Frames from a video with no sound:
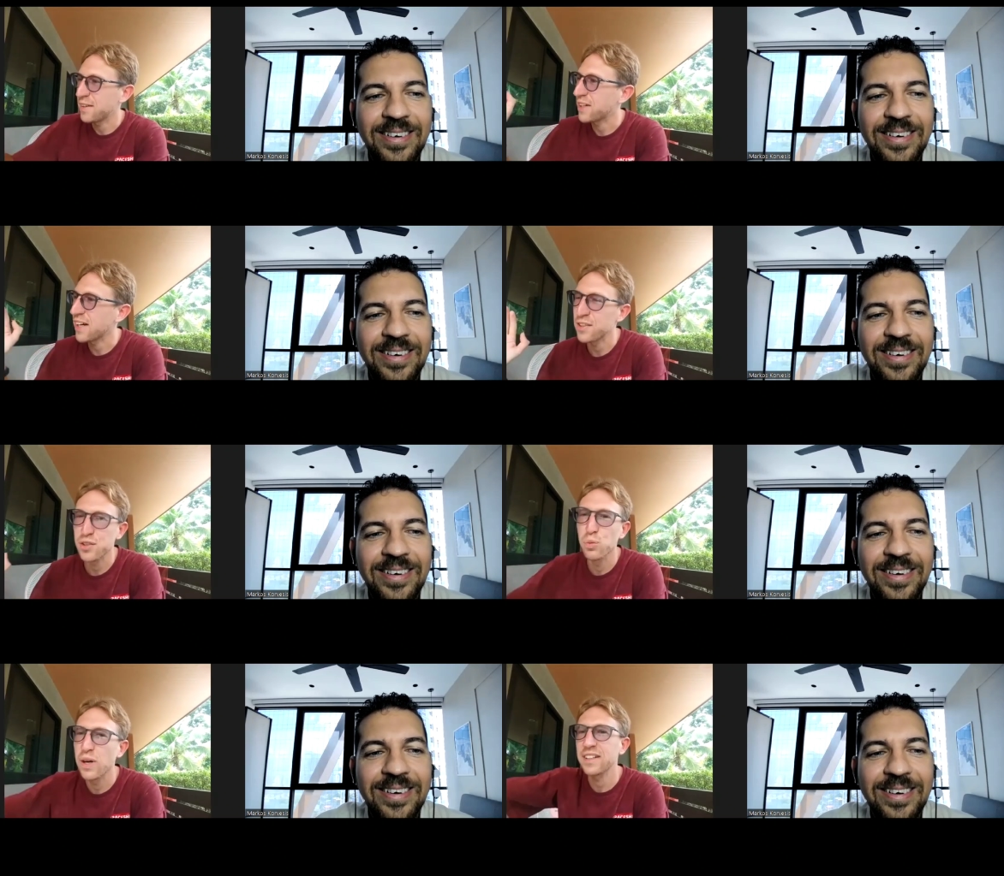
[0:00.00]
Speaker 1: they've got a
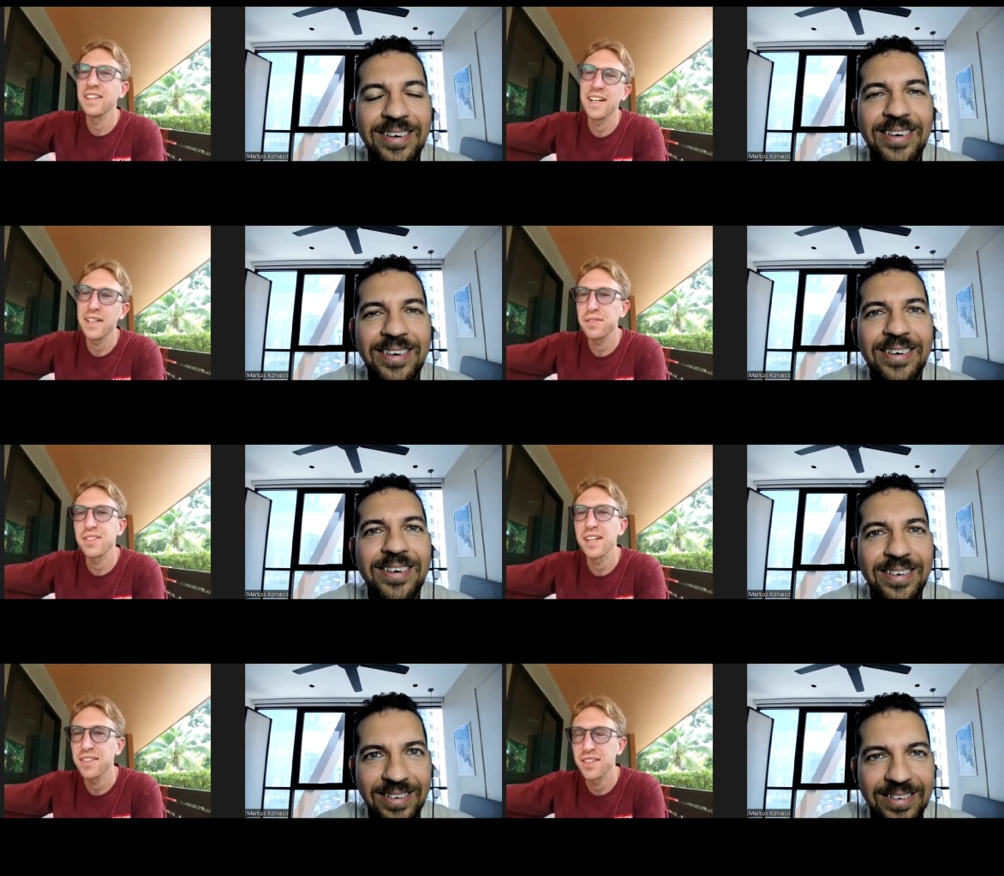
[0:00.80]
direct line of
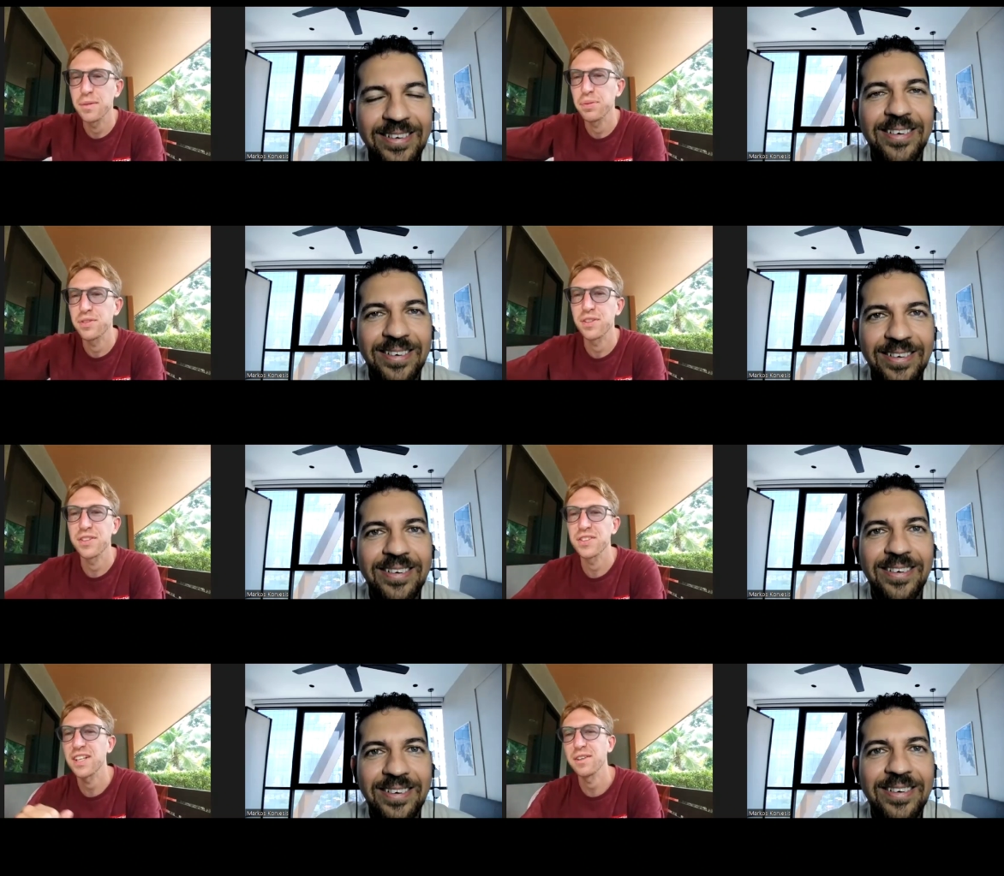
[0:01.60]
sight to the
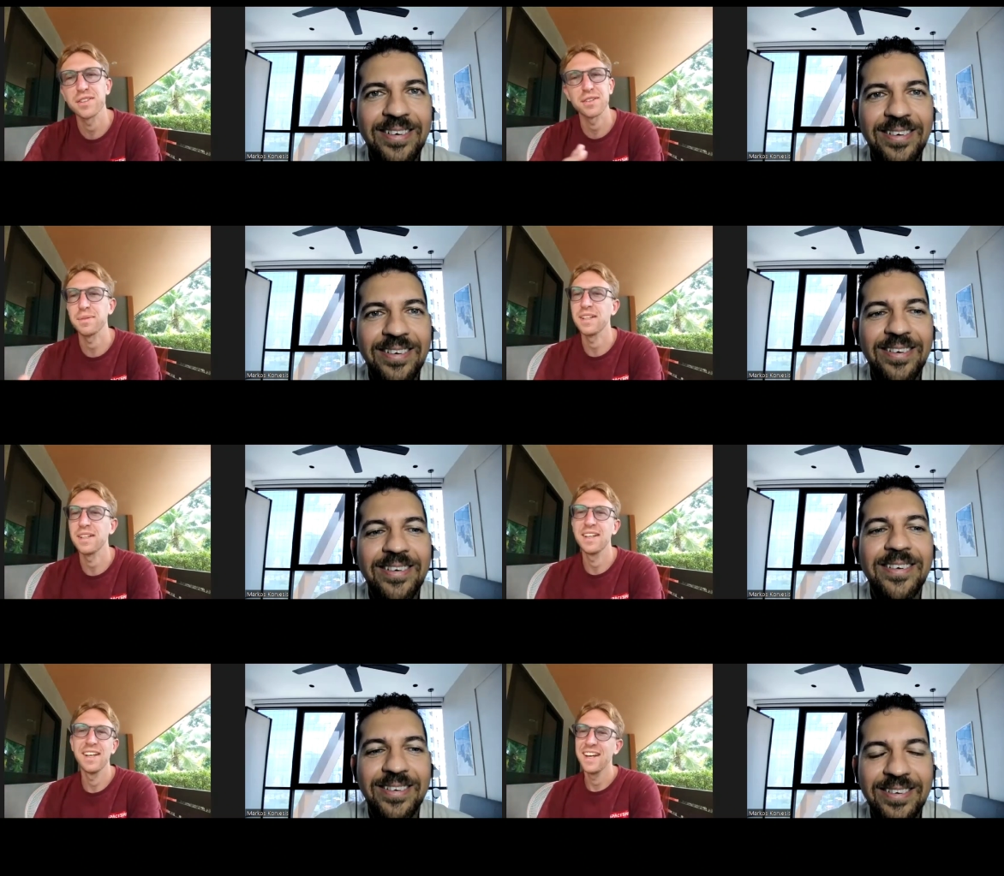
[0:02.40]
Petronas Towers, and
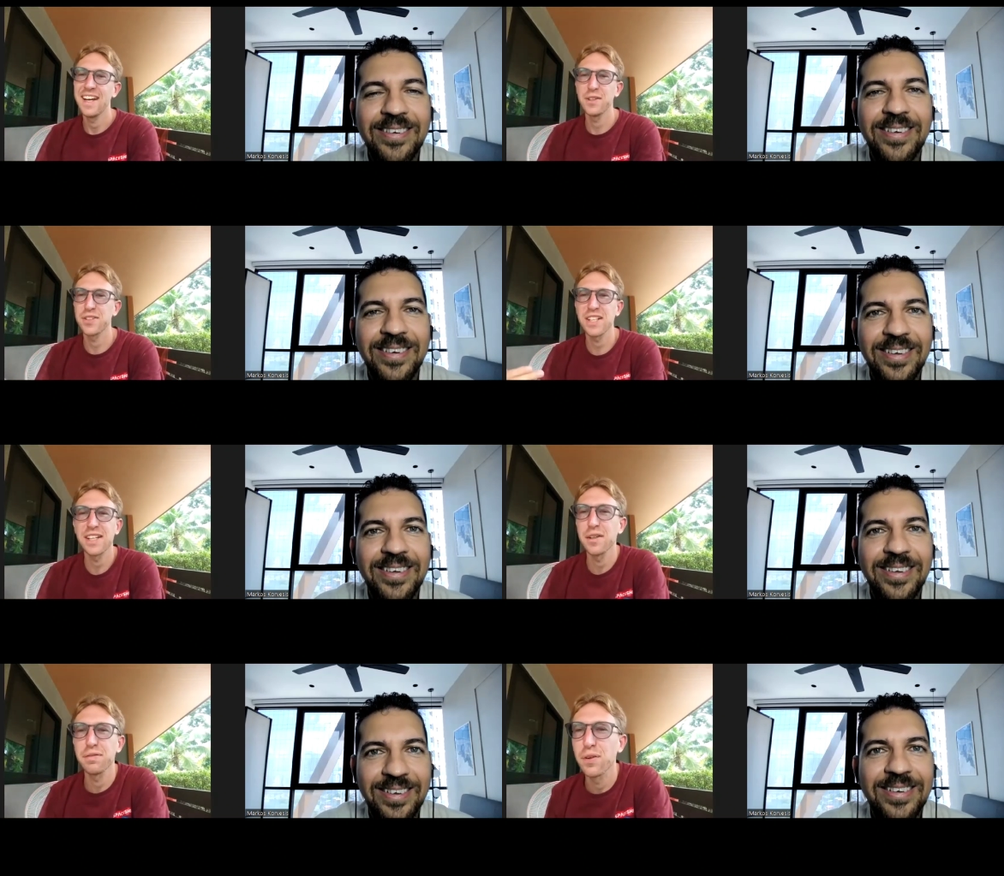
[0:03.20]
they're
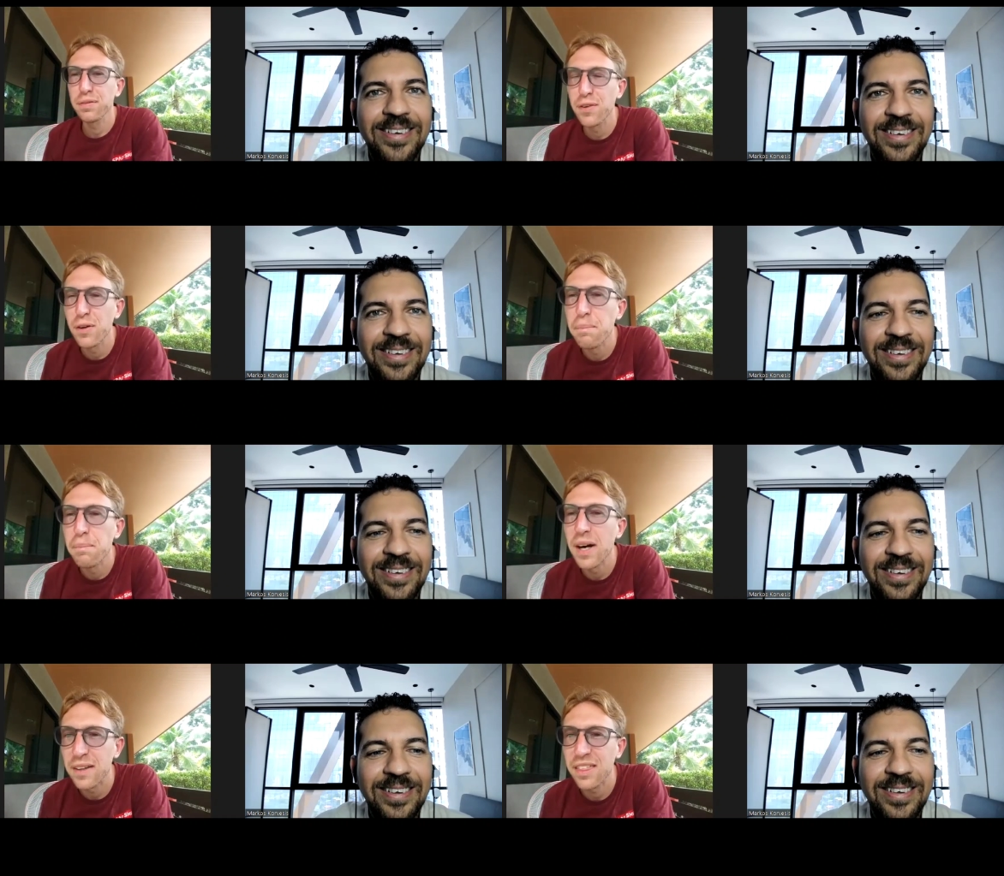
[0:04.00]
staying there for a full
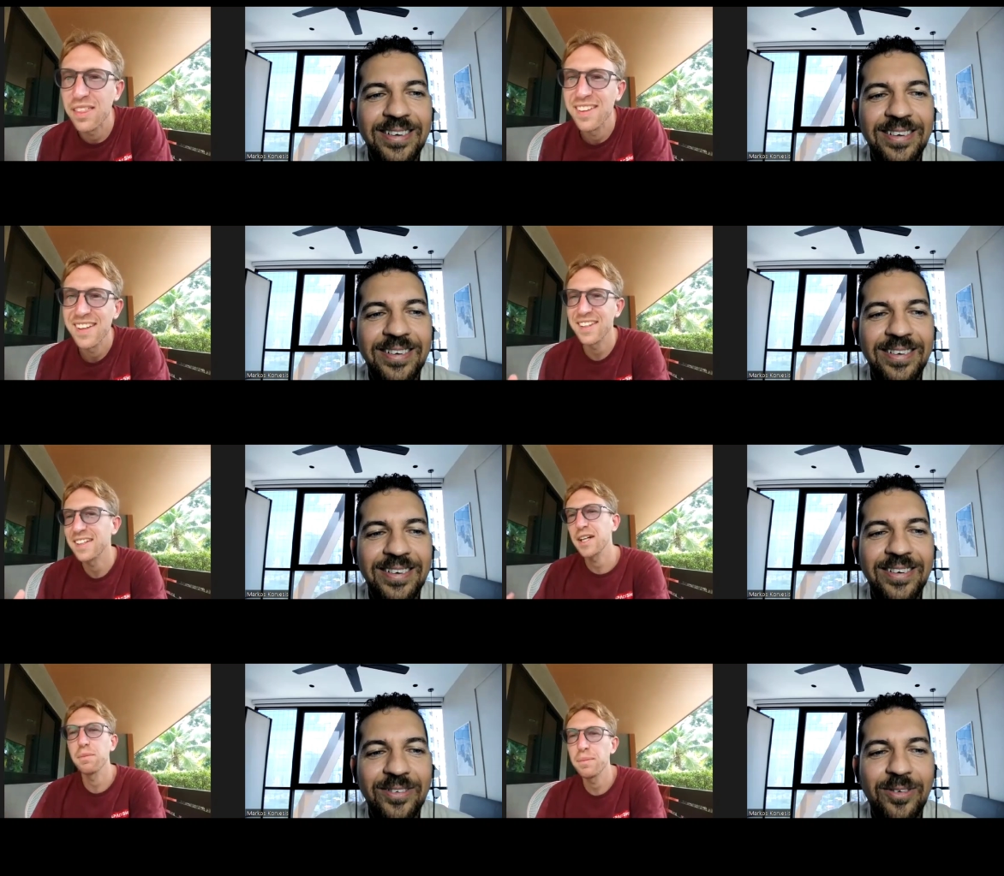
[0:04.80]
month and
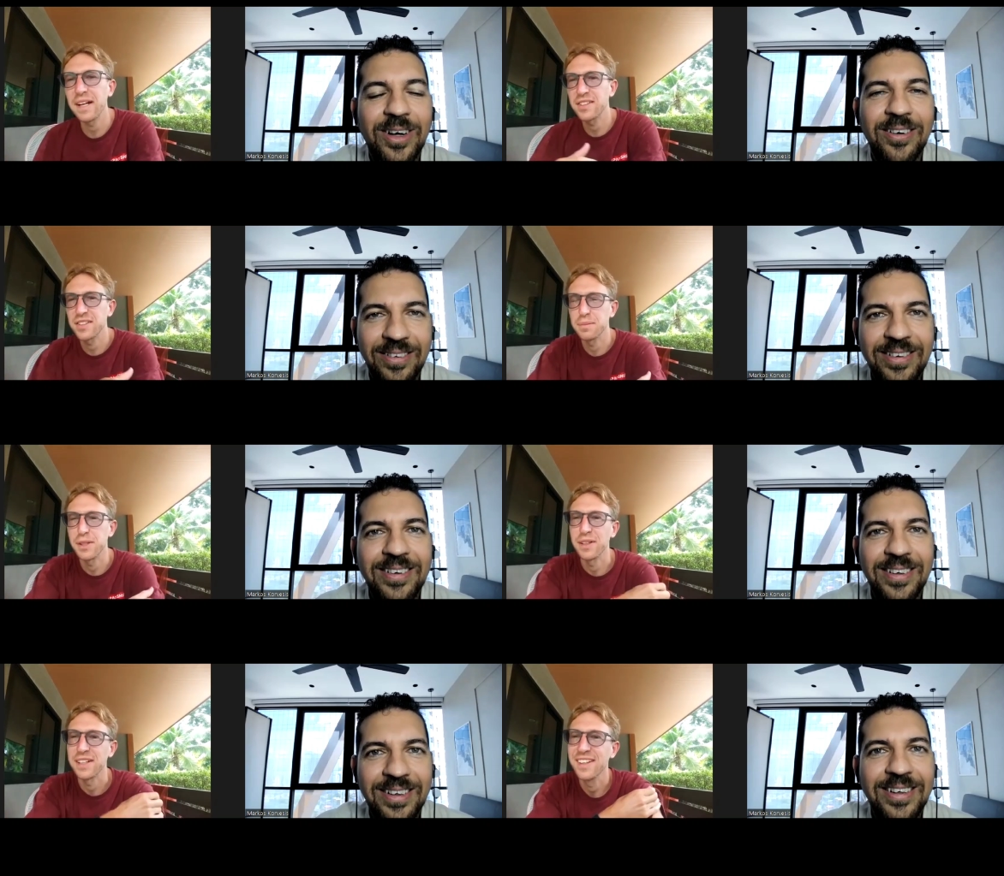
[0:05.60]
then coming back wow. to
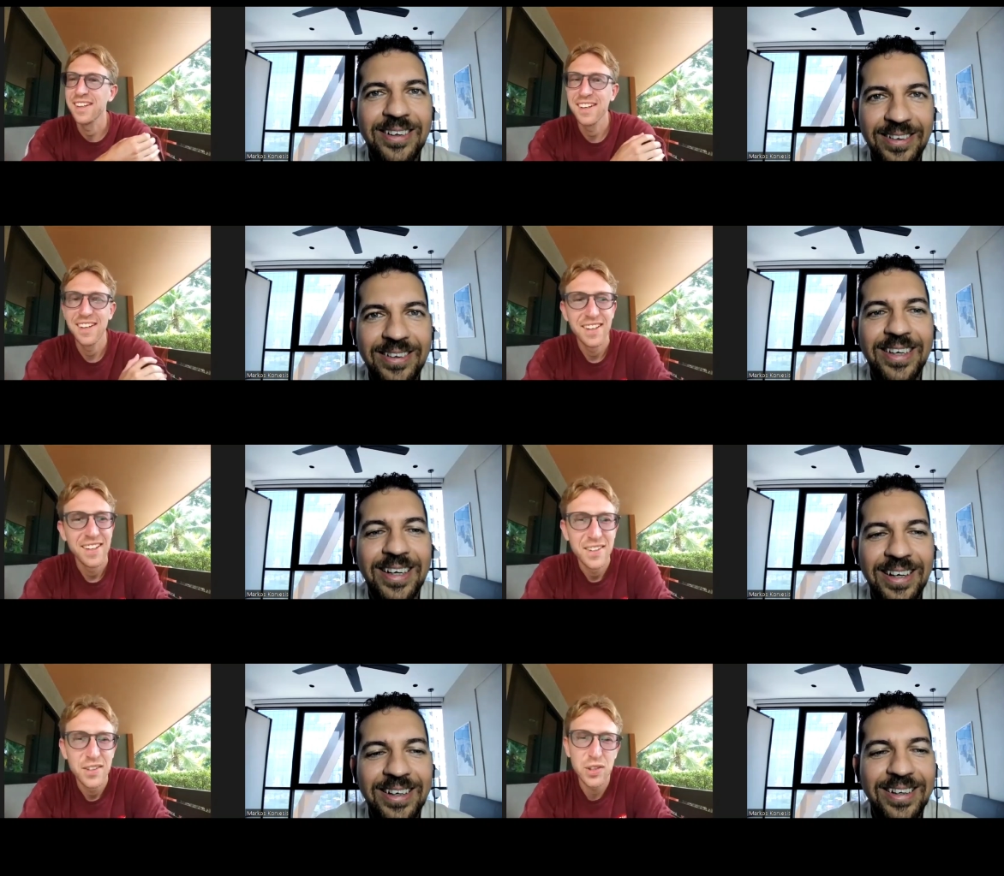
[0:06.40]
Samui.
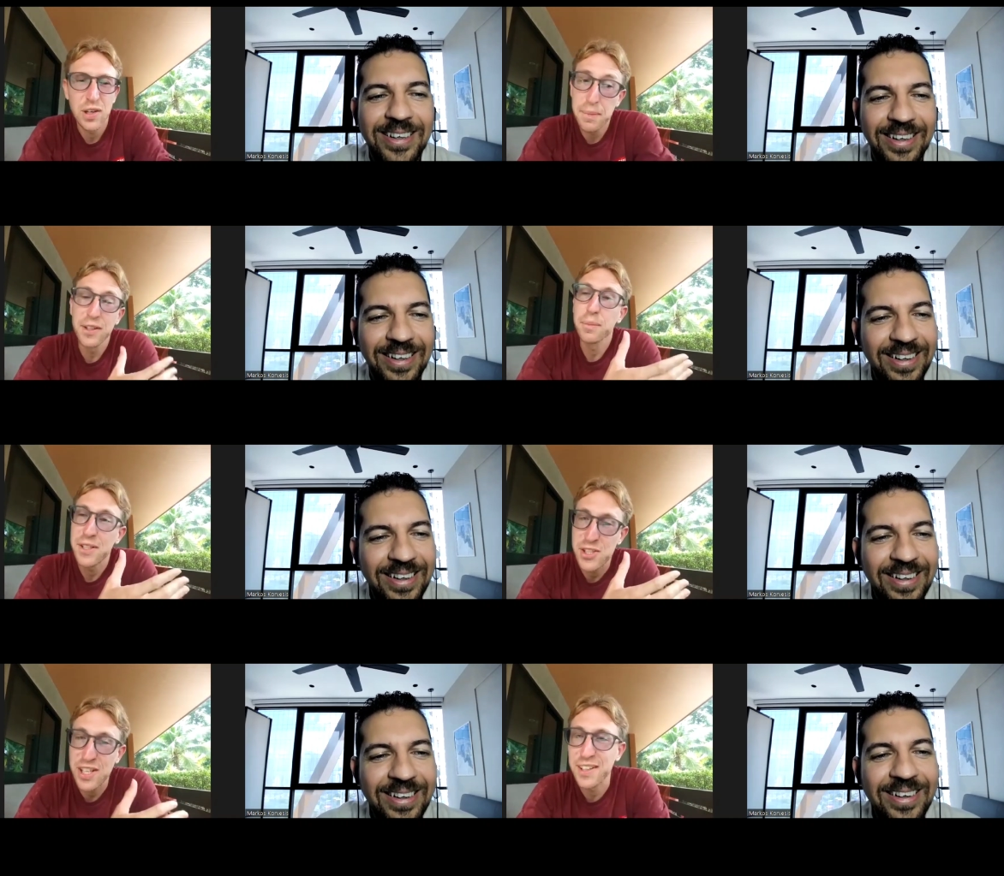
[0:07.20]
Yeah. So I'm a little
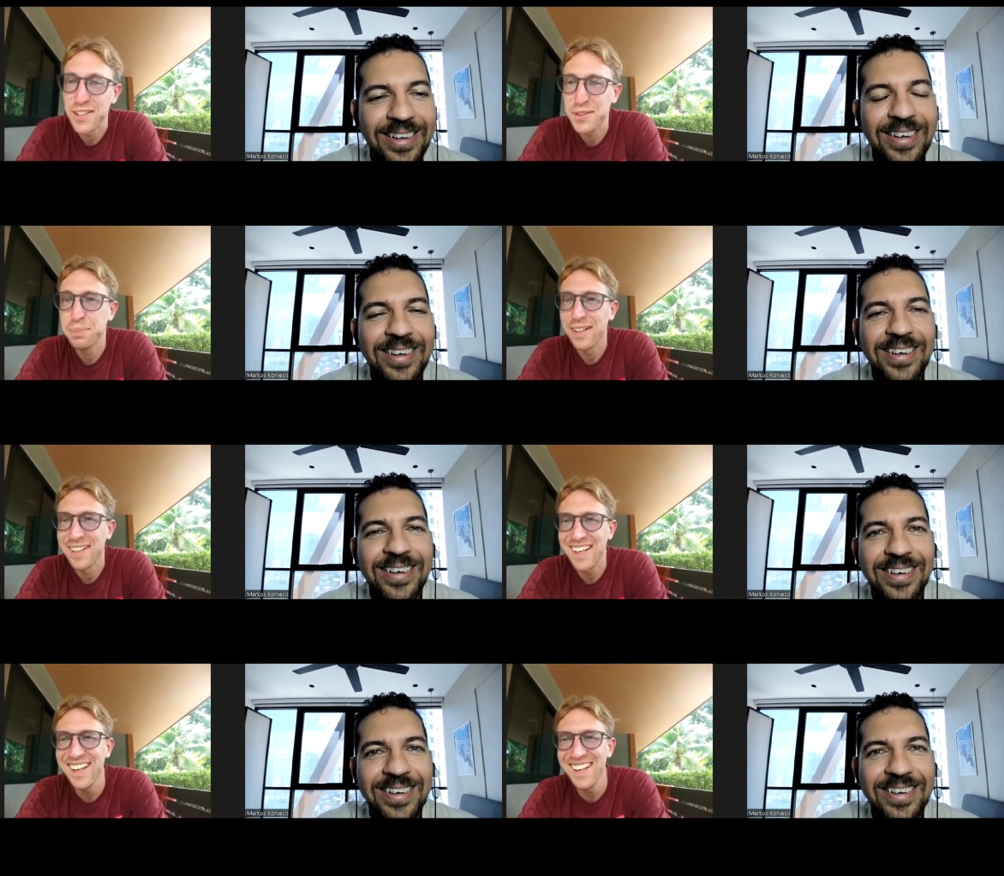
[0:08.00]
bit jealous, but.